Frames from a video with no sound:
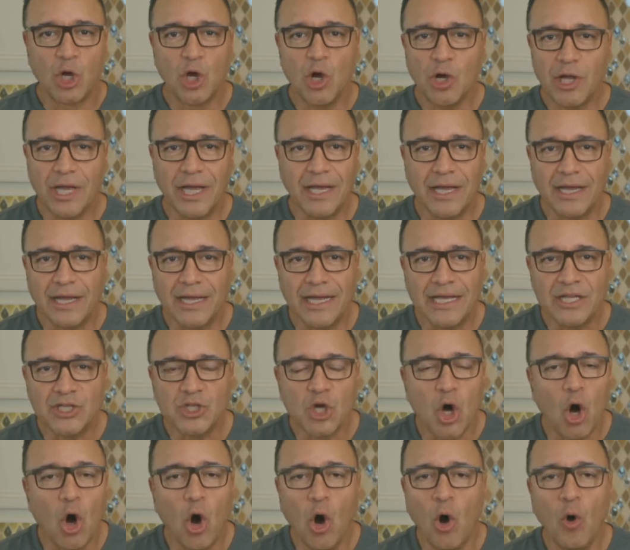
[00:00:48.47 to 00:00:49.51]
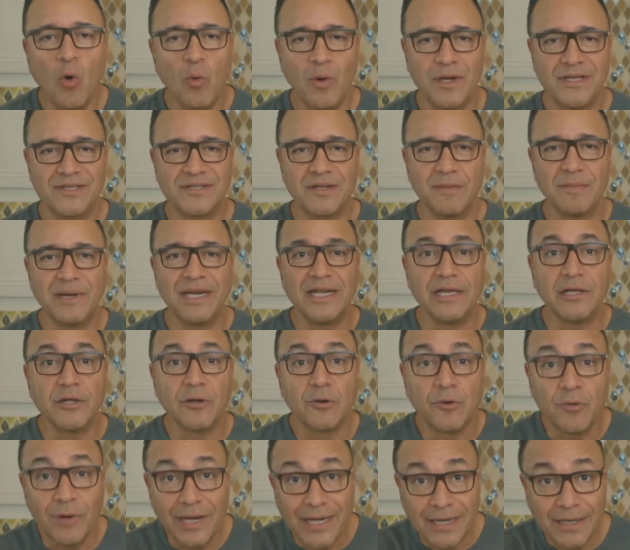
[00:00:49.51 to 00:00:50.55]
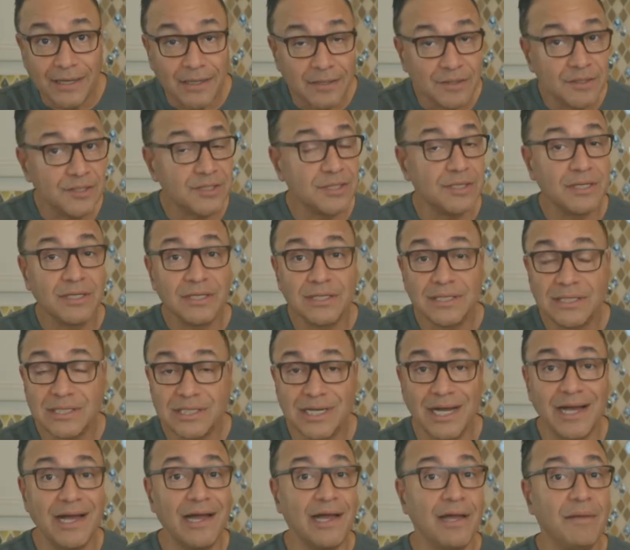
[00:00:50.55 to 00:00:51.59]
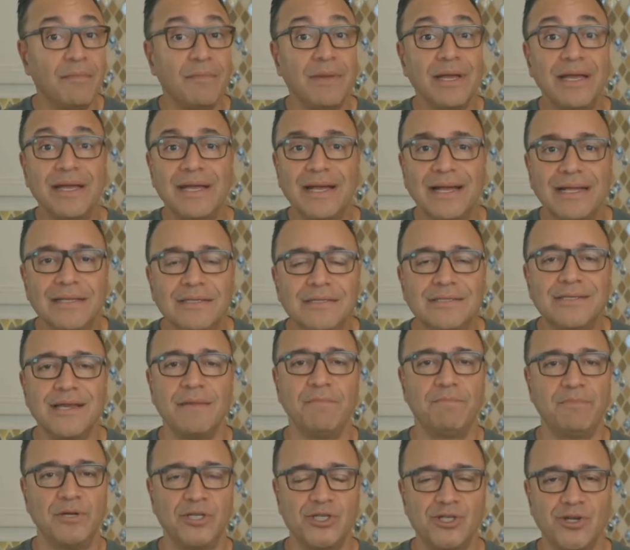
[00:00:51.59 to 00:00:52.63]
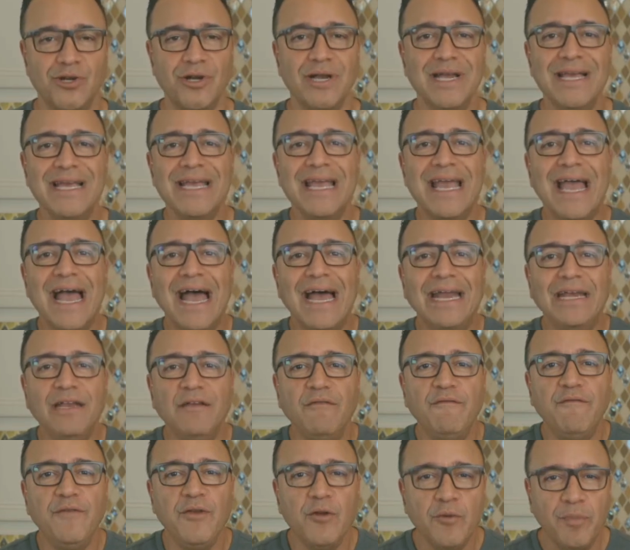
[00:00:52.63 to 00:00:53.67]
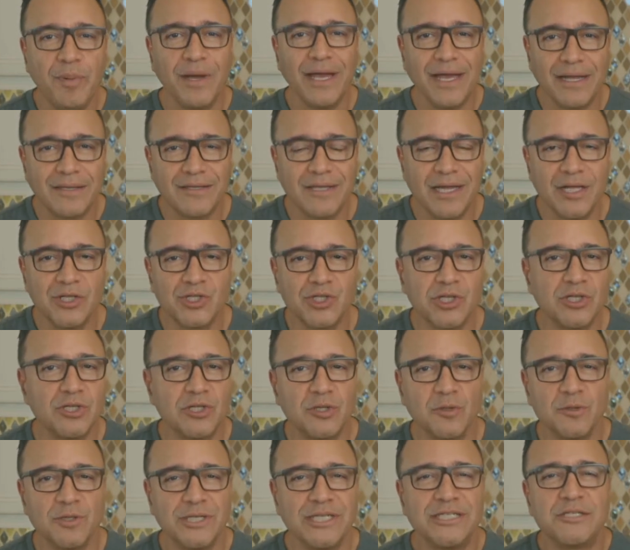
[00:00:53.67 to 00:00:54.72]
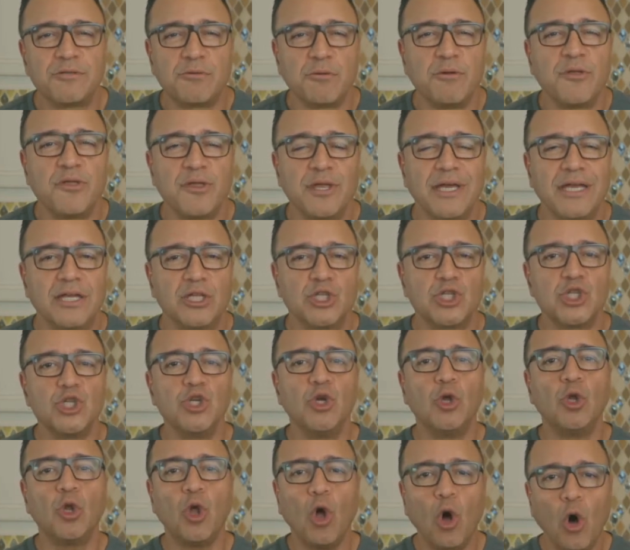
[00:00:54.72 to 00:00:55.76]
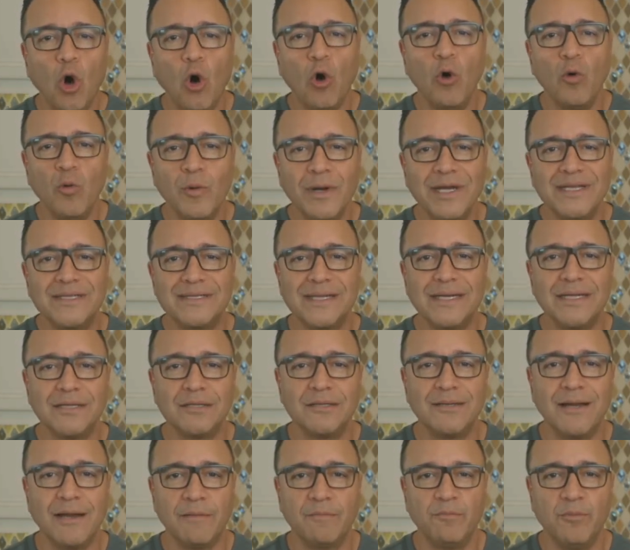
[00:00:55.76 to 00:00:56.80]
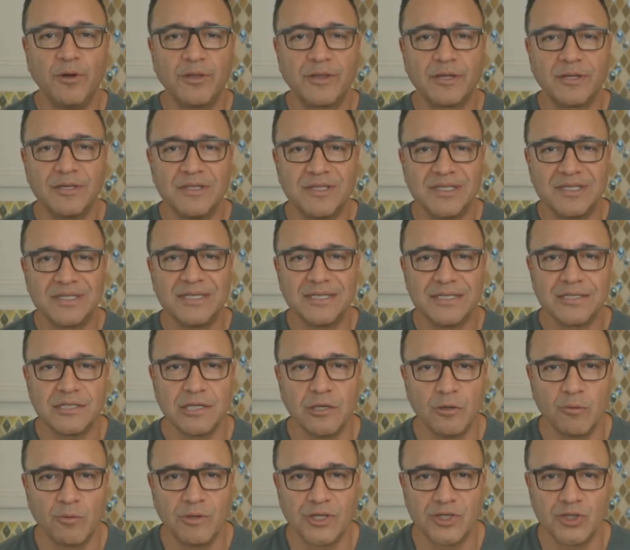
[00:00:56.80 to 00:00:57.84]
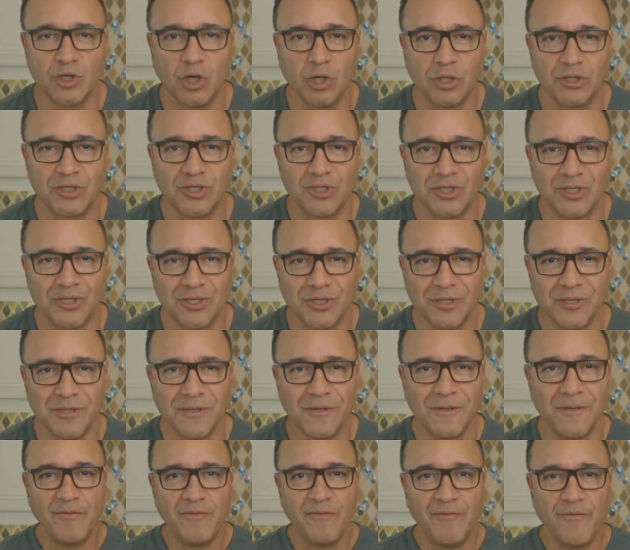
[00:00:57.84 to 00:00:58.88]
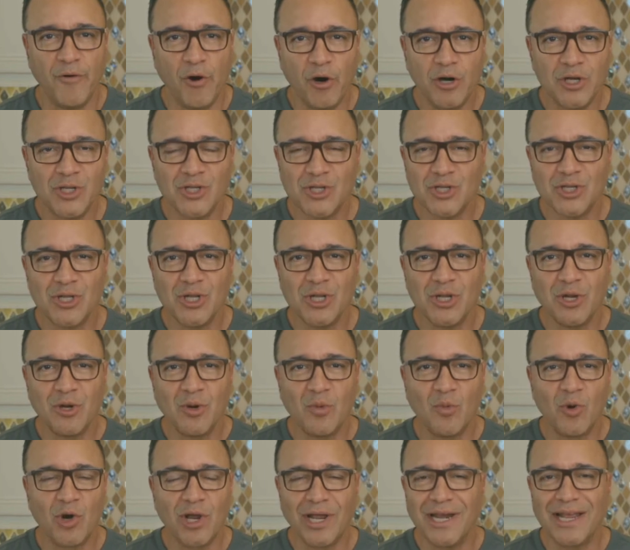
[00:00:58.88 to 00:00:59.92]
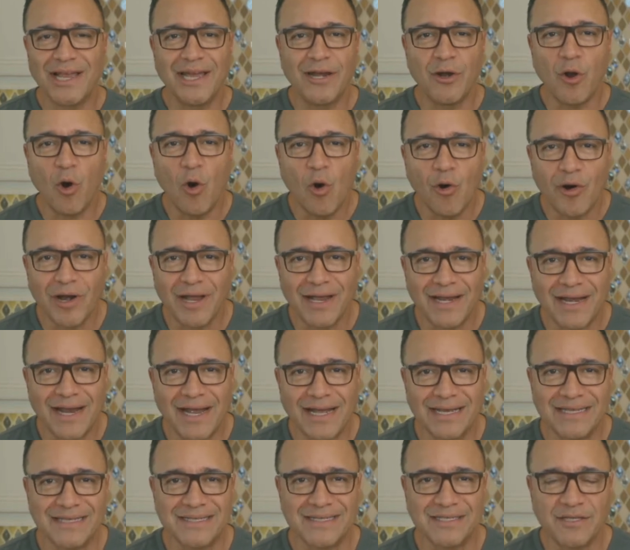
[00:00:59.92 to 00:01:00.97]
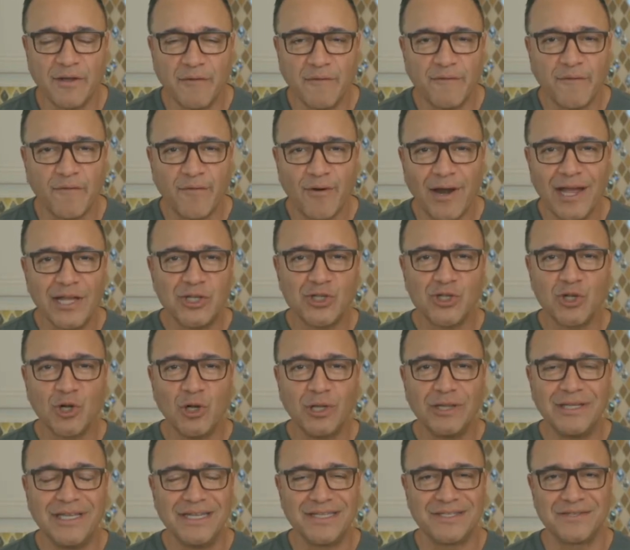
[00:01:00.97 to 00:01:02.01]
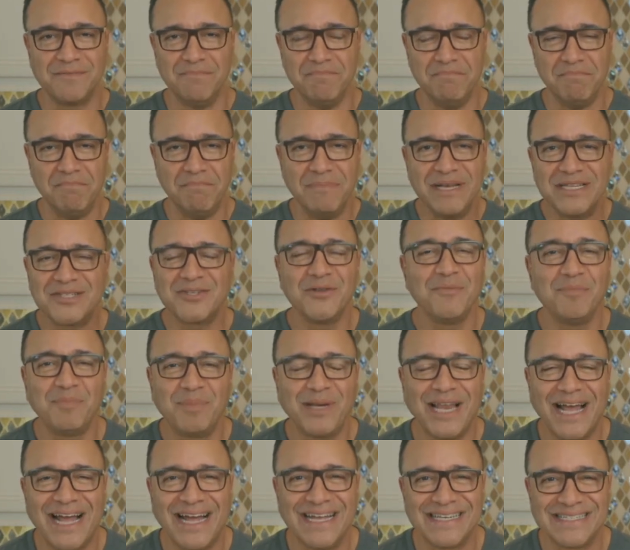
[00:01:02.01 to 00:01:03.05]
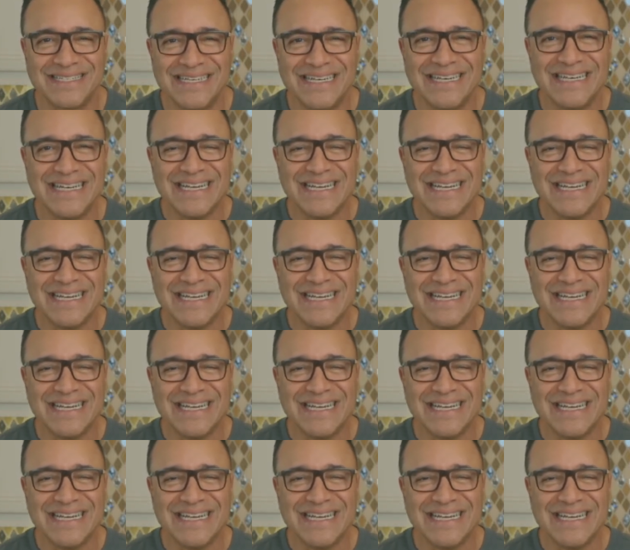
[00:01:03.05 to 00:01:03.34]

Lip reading: Cooking is always about ingredients, time, and temperature. And if you pay attention to these three things, you'll always end up with consistent results. First, we're gonna get organized. The French call this mise en place.